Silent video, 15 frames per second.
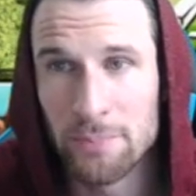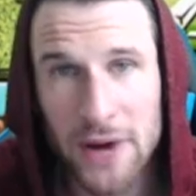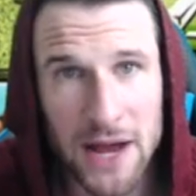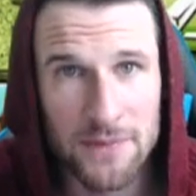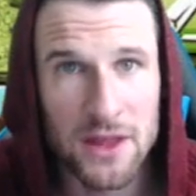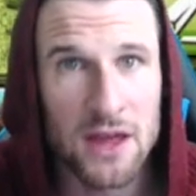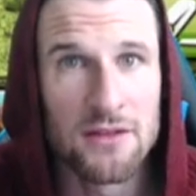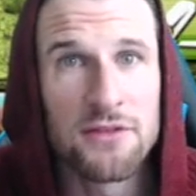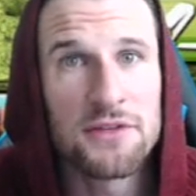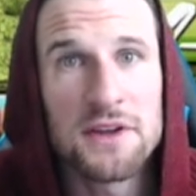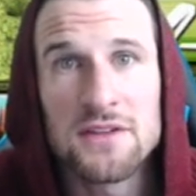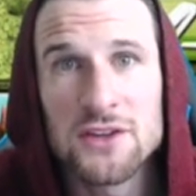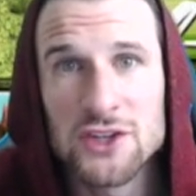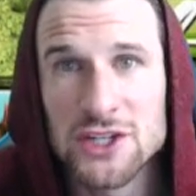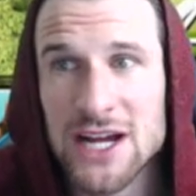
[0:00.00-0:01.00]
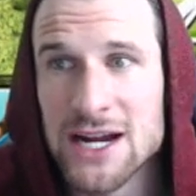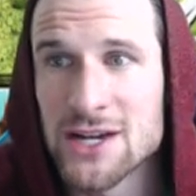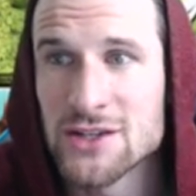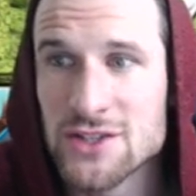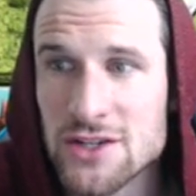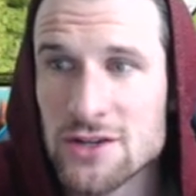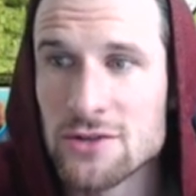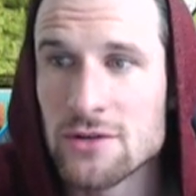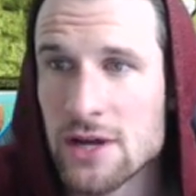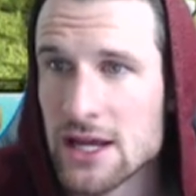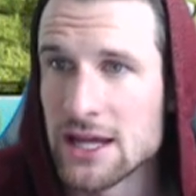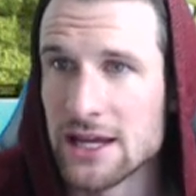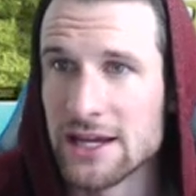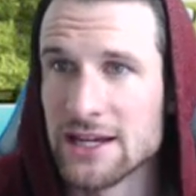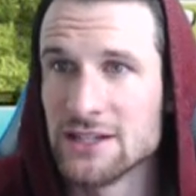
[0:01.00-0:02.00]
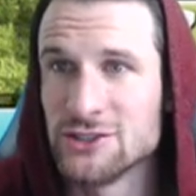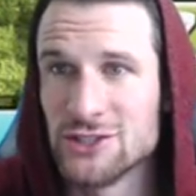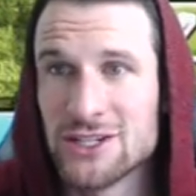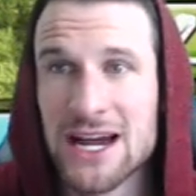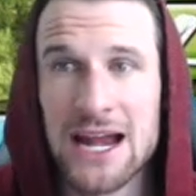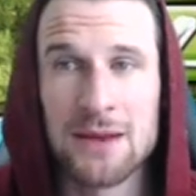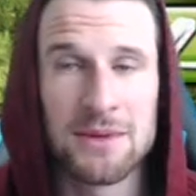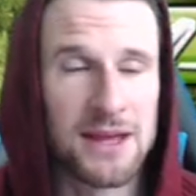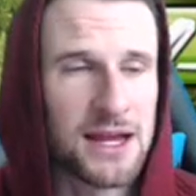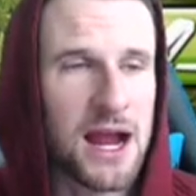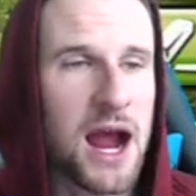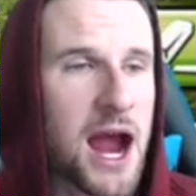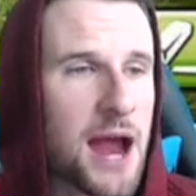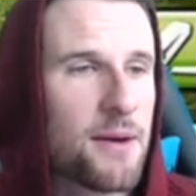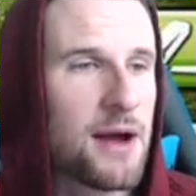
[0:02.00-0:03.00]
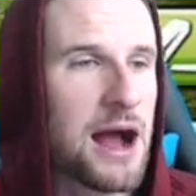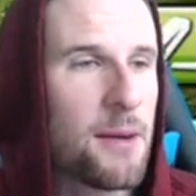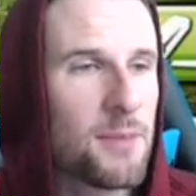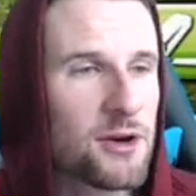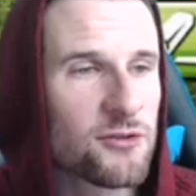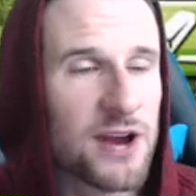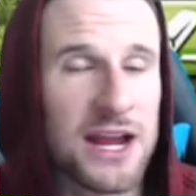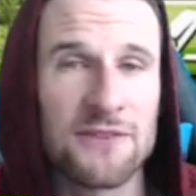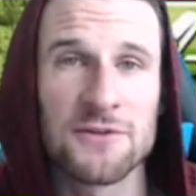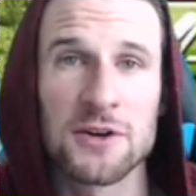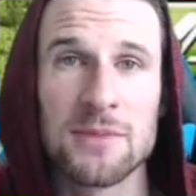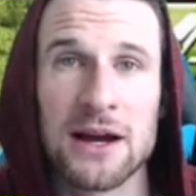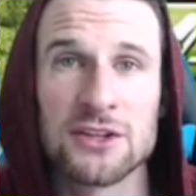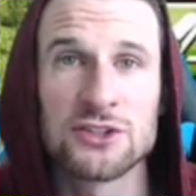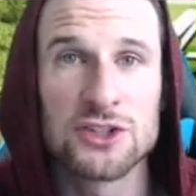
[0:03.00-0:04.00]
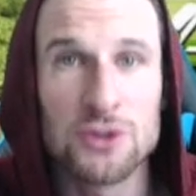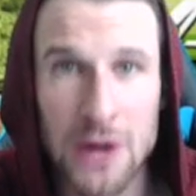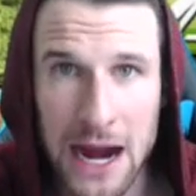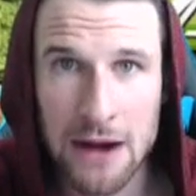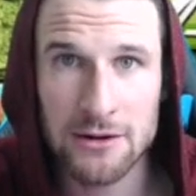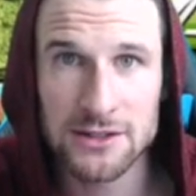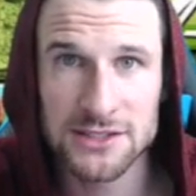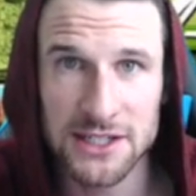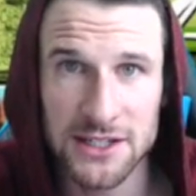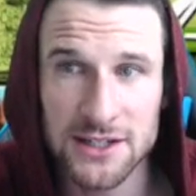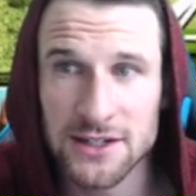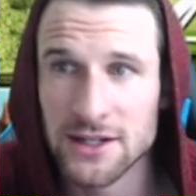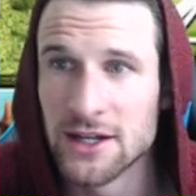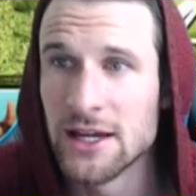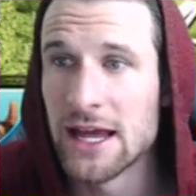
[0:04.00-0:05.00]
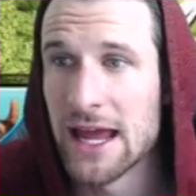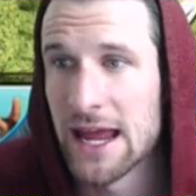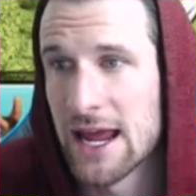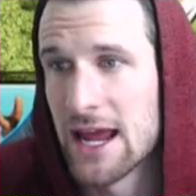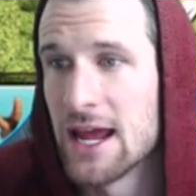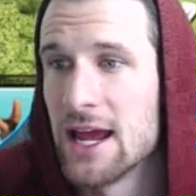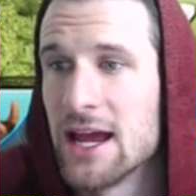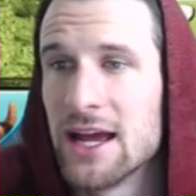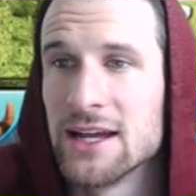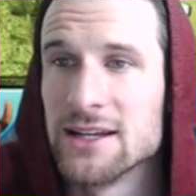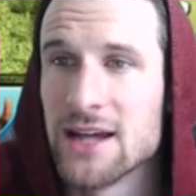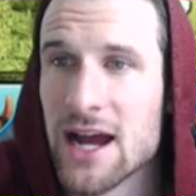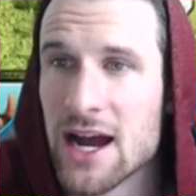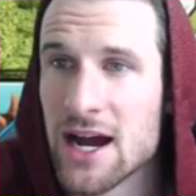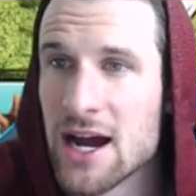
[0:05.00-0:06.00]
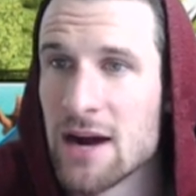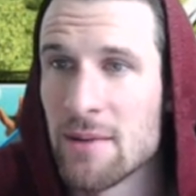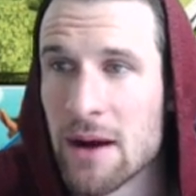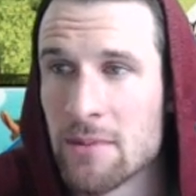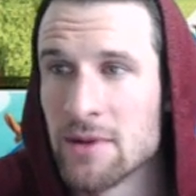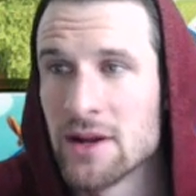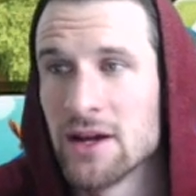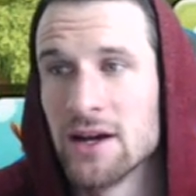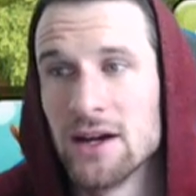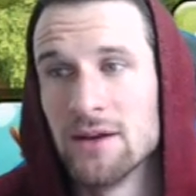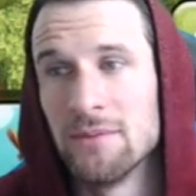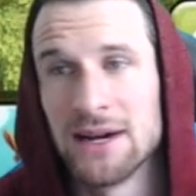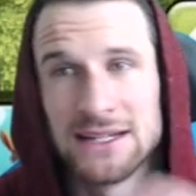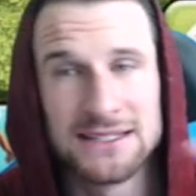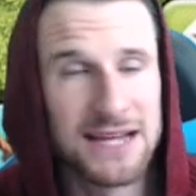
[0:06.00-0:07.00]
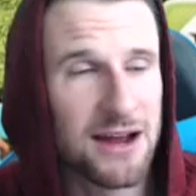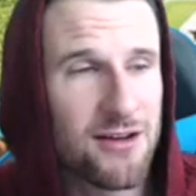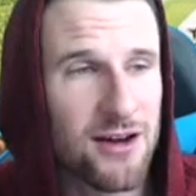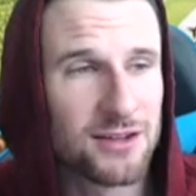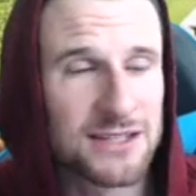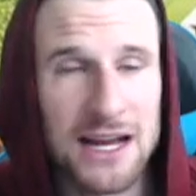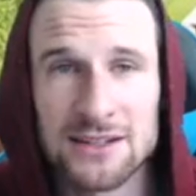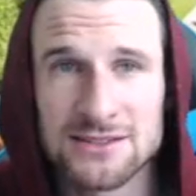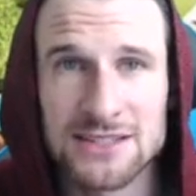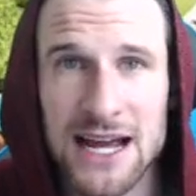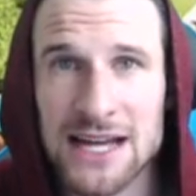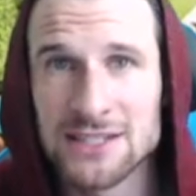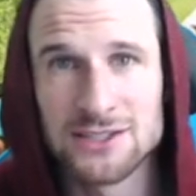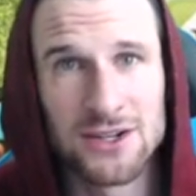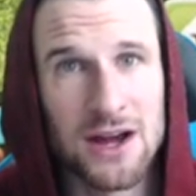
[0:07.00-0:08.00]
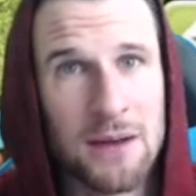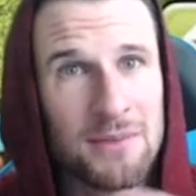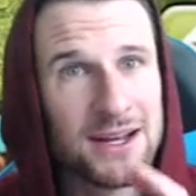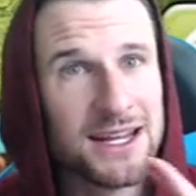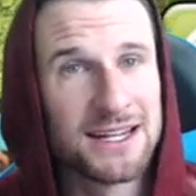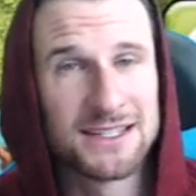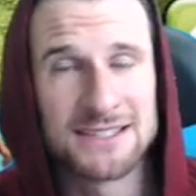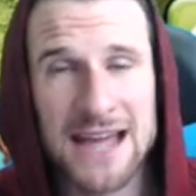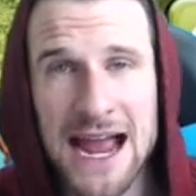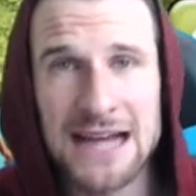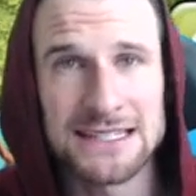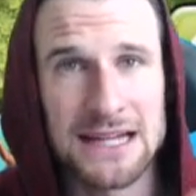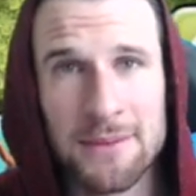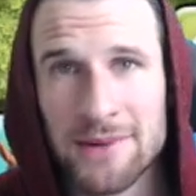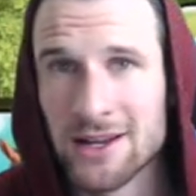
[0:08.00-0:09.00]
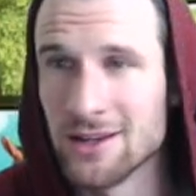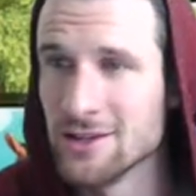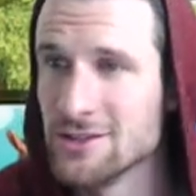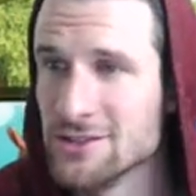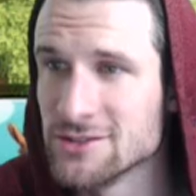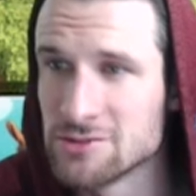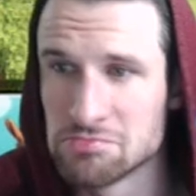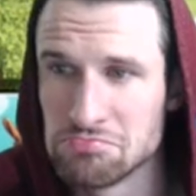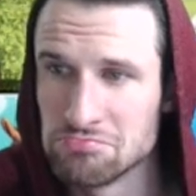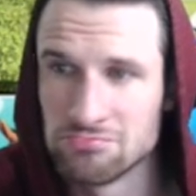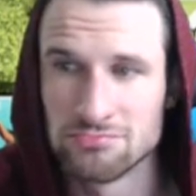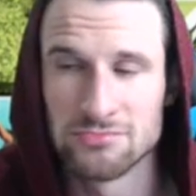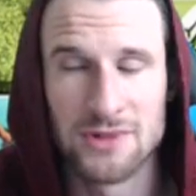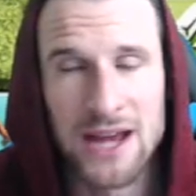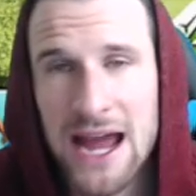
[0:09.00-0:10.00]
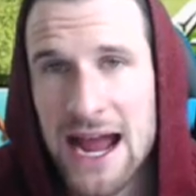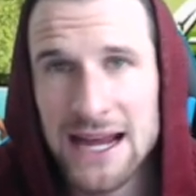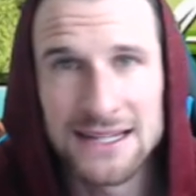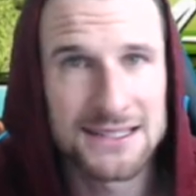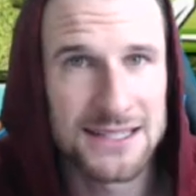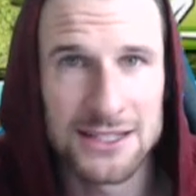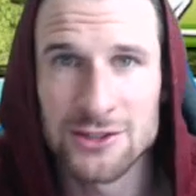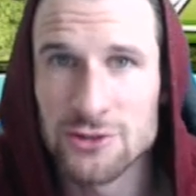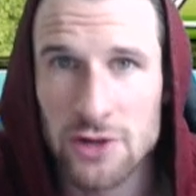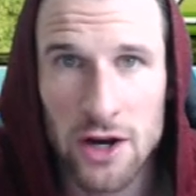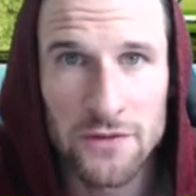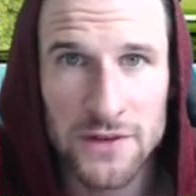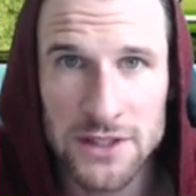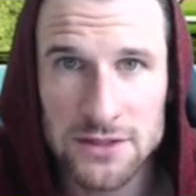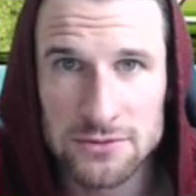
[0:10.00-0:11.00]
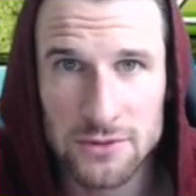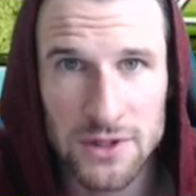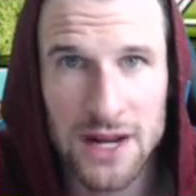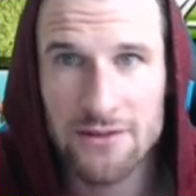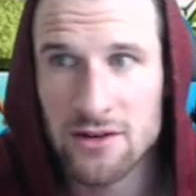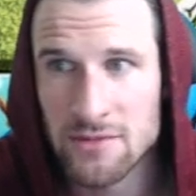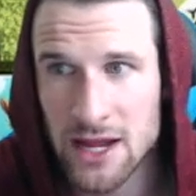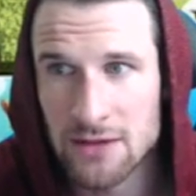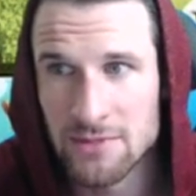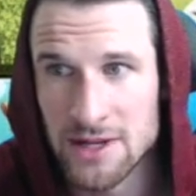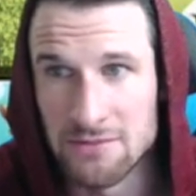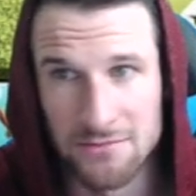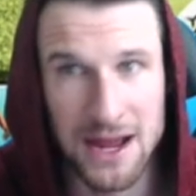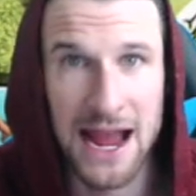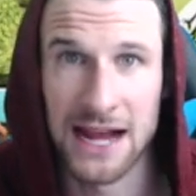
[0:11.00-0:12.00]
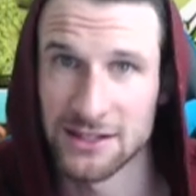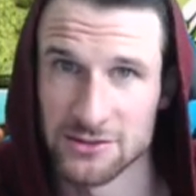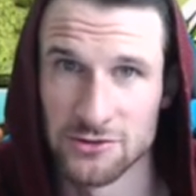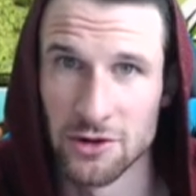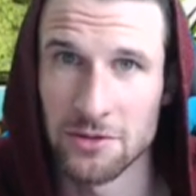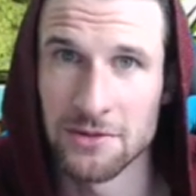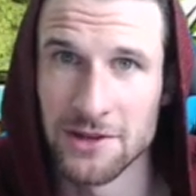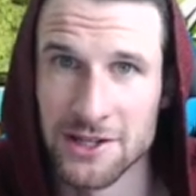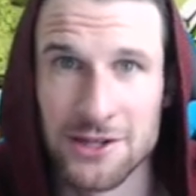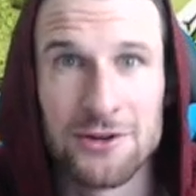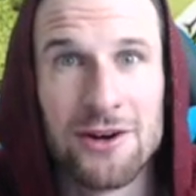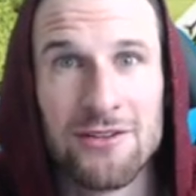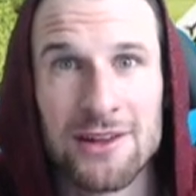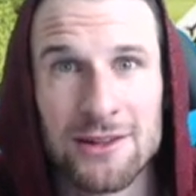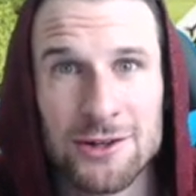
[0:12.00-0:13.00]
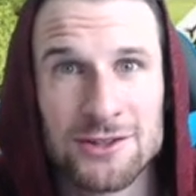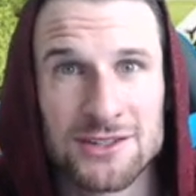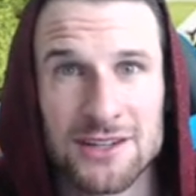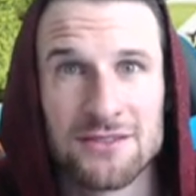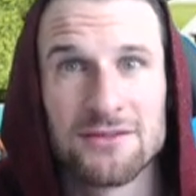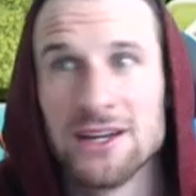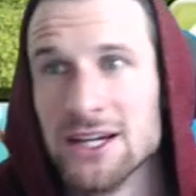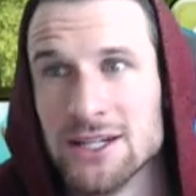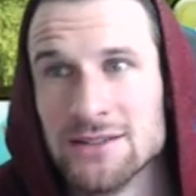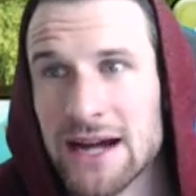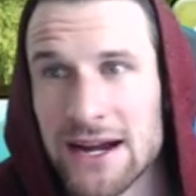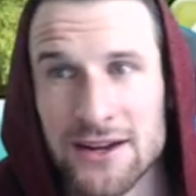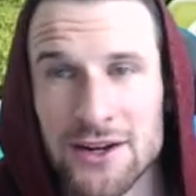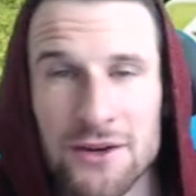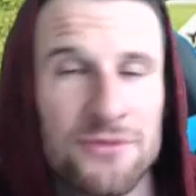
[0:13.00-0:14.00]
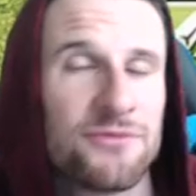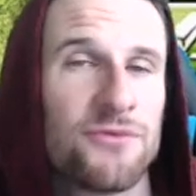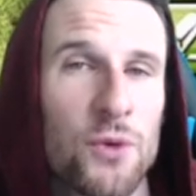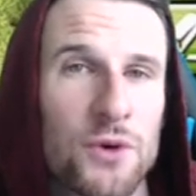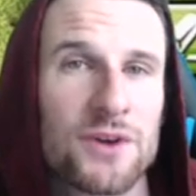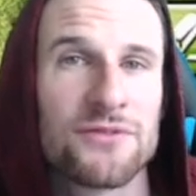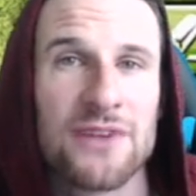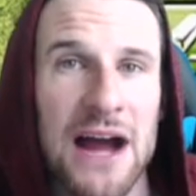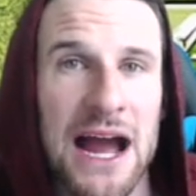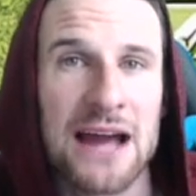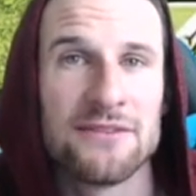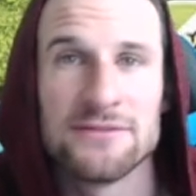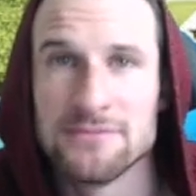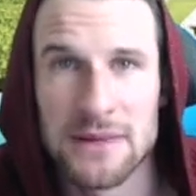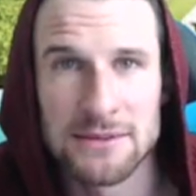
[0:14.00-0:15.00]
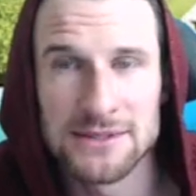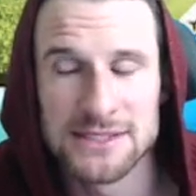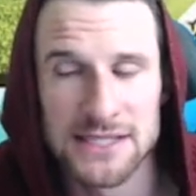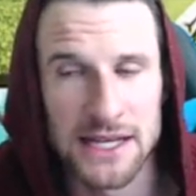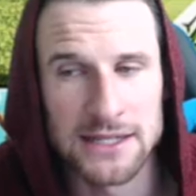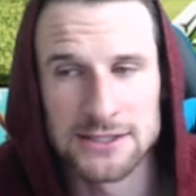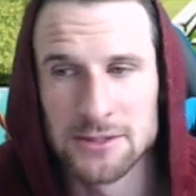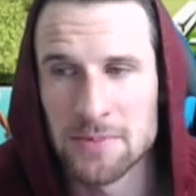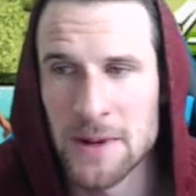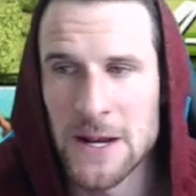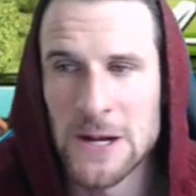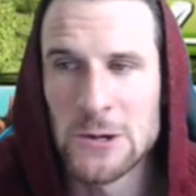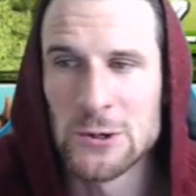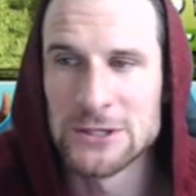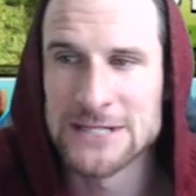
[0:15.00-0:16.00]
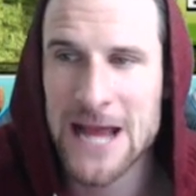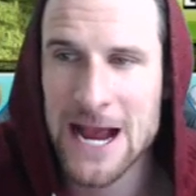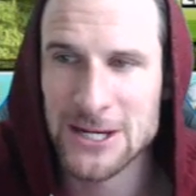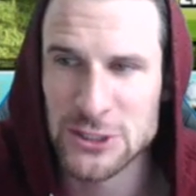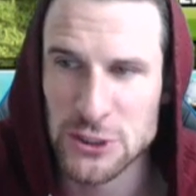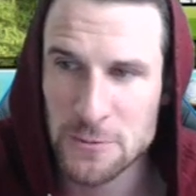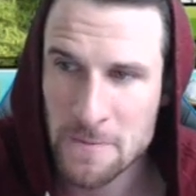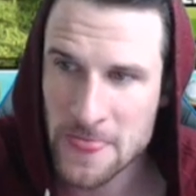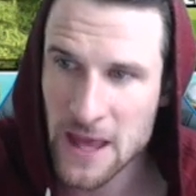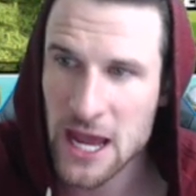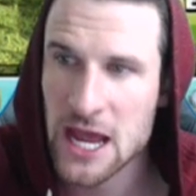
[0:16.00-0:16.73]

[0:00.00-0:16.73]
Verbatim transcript: But the thing that you got to do is you got to be like, all right, I'm gonna raid for about two hours here, and um, I'm gonna my town hall is outside, so I'm gonna get attacked. I'm gonna lose nine, ten trophies, whatever it may be, max. Normally you only lose like I don't know four to five, maybe six, depending on who attacks you.